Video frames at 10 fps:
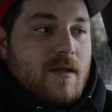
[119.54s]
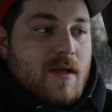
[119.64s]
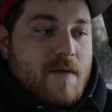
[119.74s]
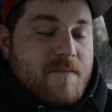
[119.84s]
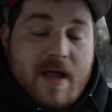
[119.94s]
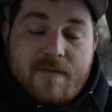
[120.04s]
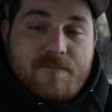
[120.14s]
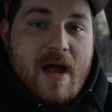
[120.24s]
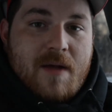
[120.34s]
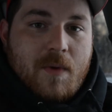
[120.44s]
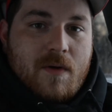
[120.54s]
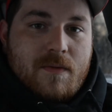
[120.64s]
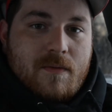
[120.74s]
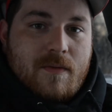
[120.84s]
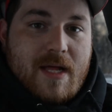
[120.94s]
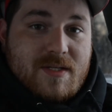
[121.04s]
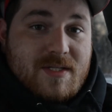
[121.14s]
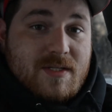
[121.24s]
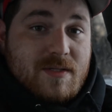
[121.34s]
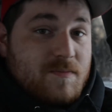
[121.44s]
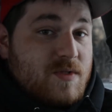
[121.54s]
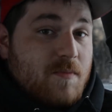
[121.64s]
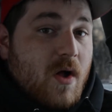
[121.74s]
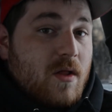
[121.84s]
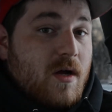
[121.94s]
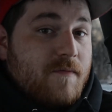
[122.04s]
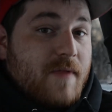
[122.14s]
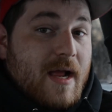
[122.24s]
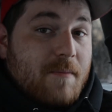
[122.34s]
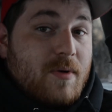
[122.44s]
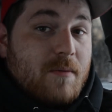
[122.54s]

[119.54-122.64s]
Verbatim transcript: if I can find one that's small enough that I can put a